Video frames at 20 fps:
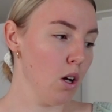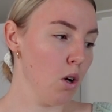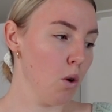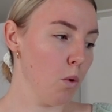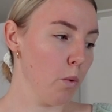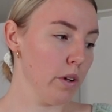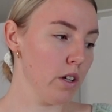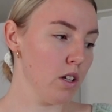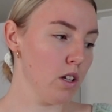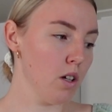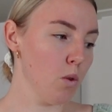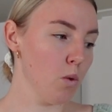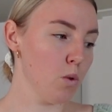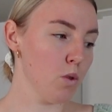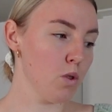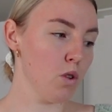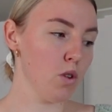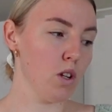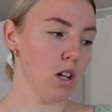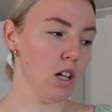We
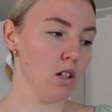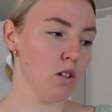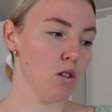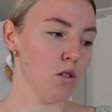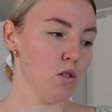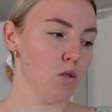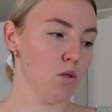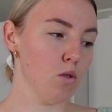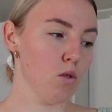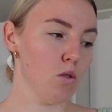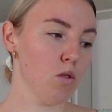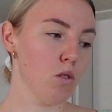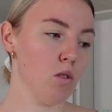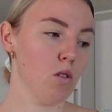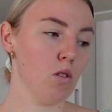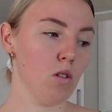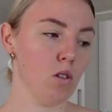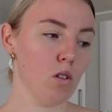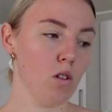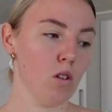also need to do
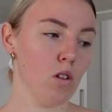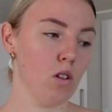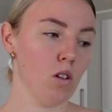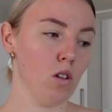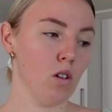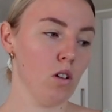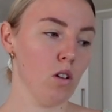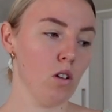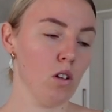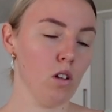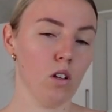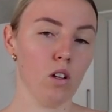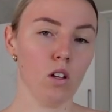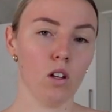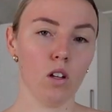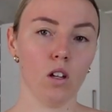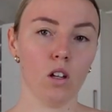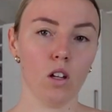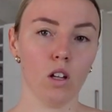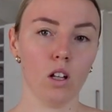
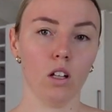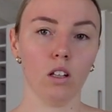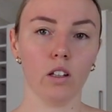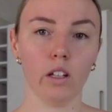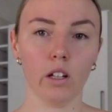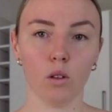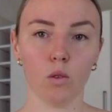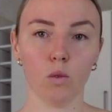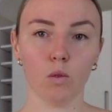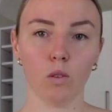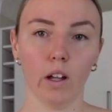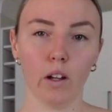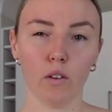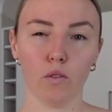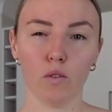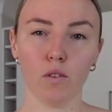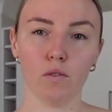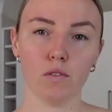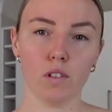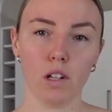little like
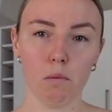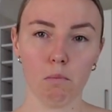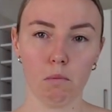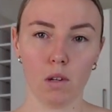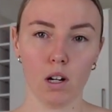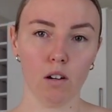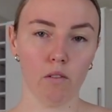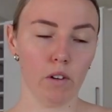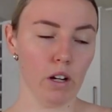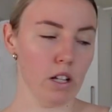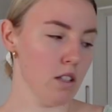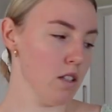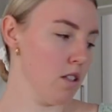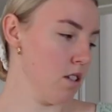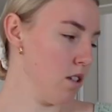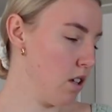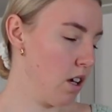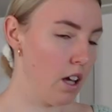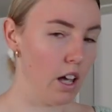15-minute rests.